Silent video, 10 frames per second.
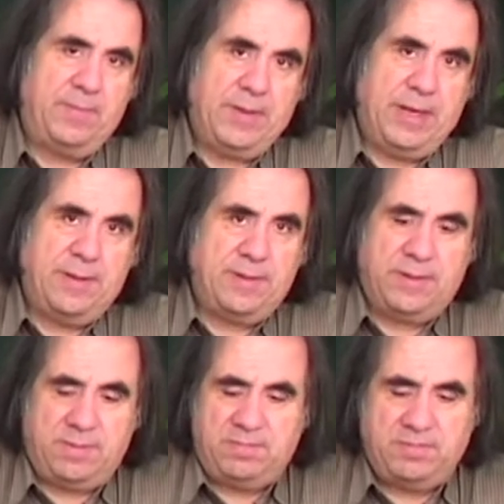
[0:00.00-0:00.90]
and
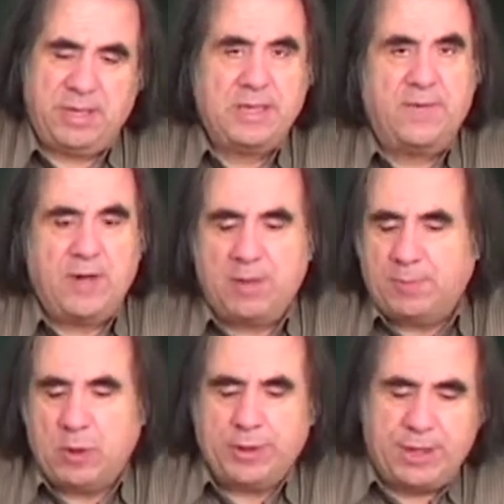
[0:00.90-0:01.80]
they develop
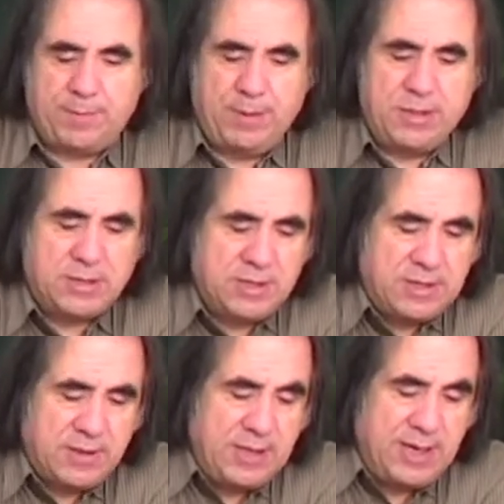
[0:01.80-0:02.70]
all their pieces.
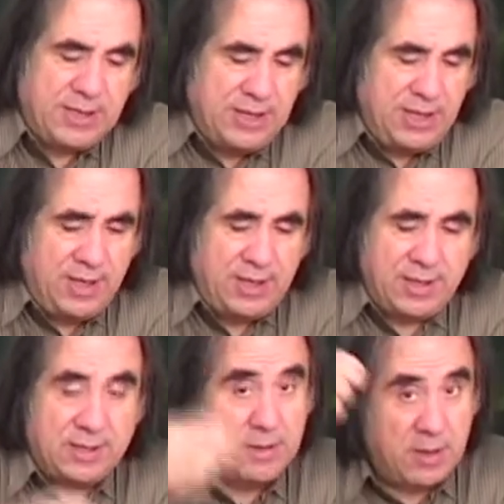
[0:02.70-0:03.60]
The idea
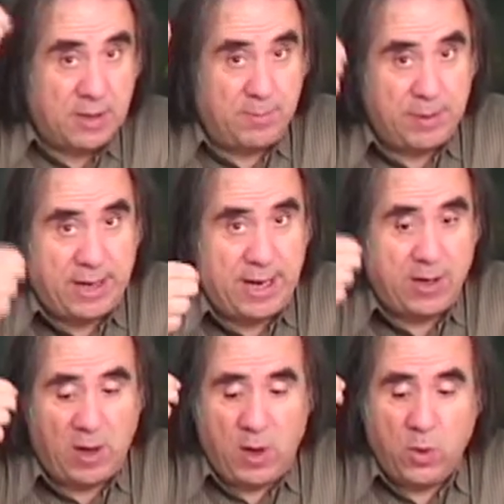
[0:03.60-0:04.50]
is that black
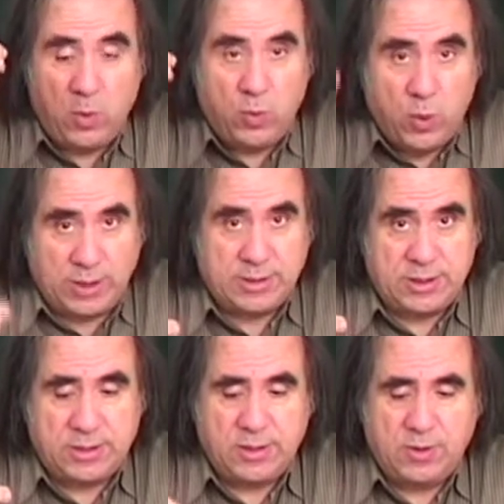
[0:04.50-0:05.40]

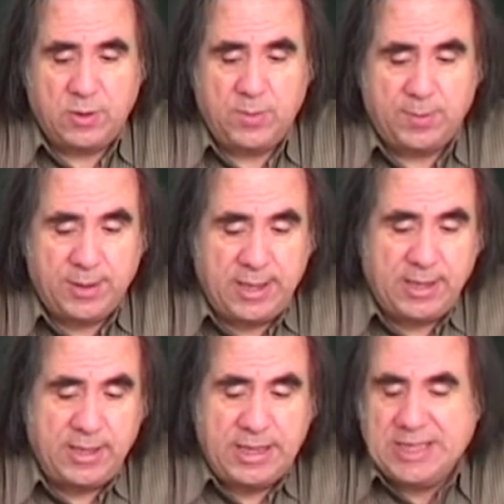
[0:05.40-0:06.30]
wants to
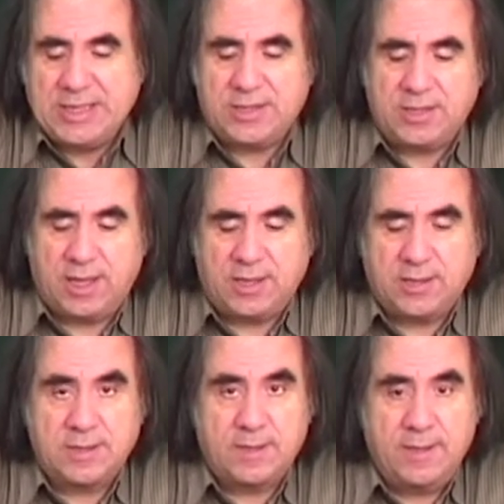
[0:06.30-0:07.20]
play
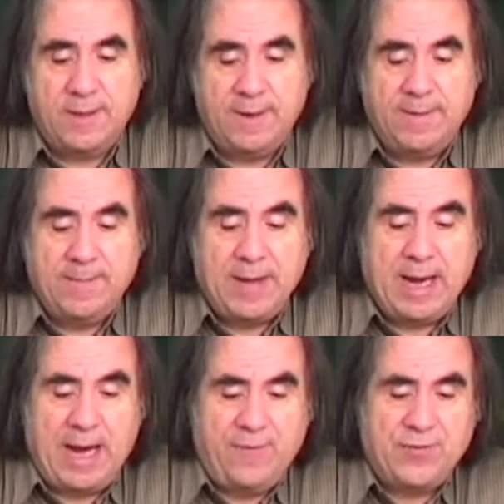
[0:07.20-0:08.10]
e6
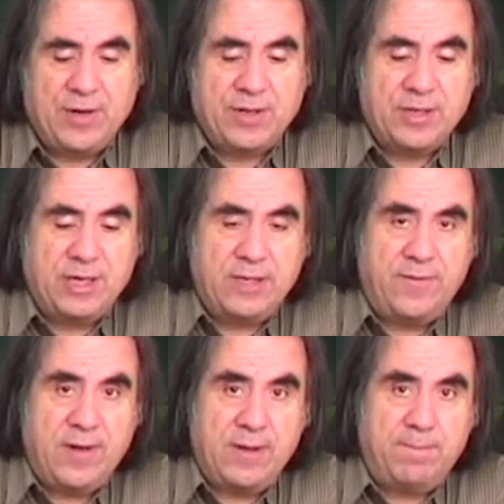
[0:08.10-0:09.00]
after they
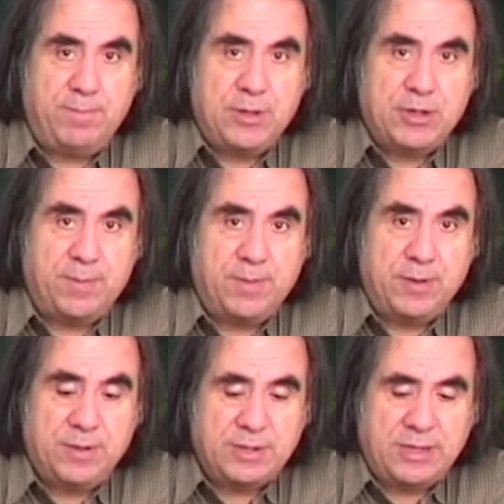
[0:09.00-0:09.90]
develop bishop
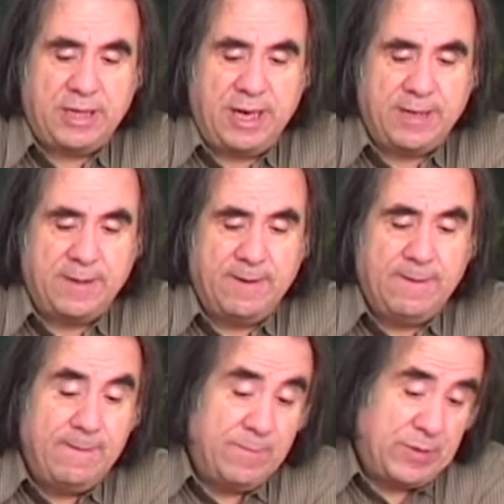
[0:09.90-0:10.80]
c8.
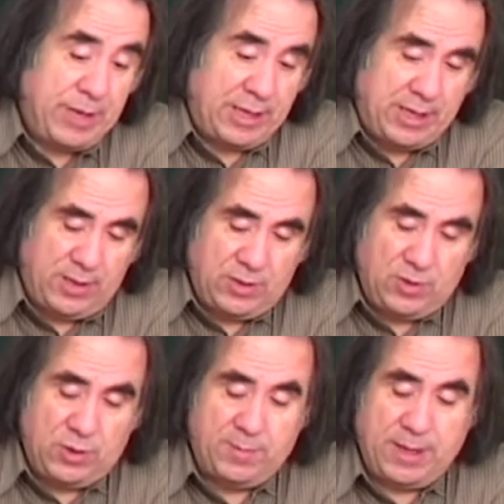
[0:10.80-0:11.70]
They can do
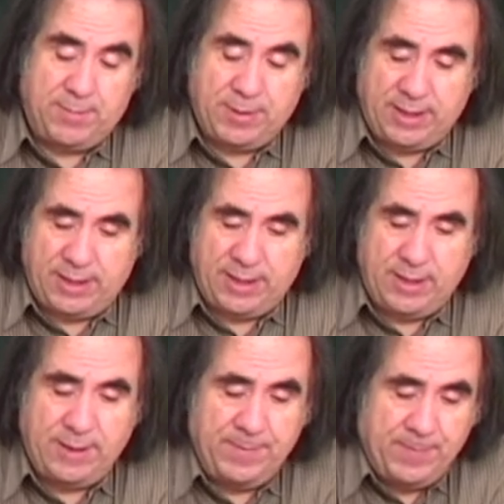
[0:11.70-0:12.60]
it by playing
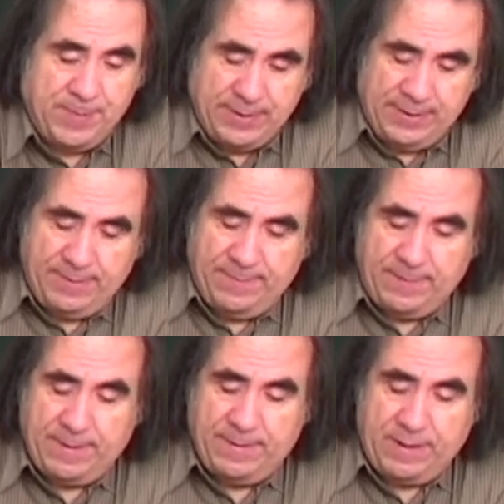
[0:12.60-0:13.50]

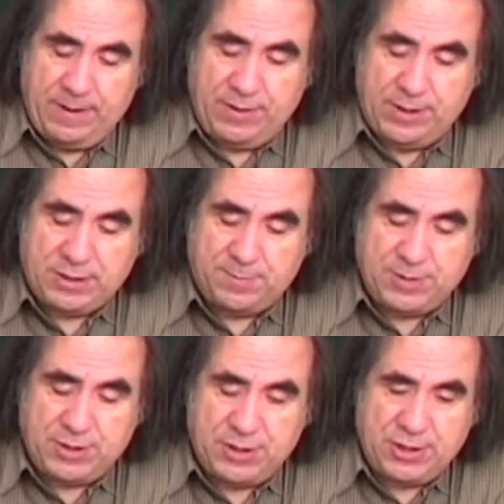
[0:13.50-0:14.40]
in this
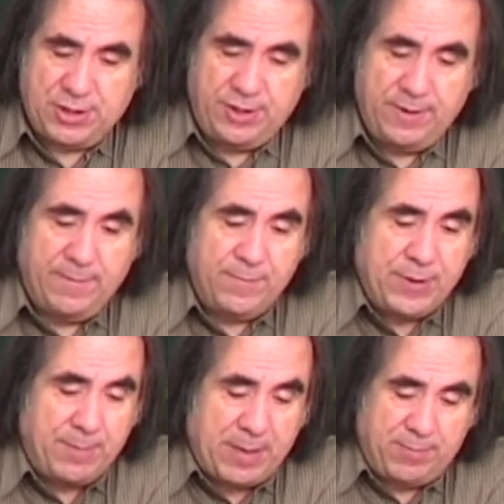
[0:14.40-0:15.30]
position, by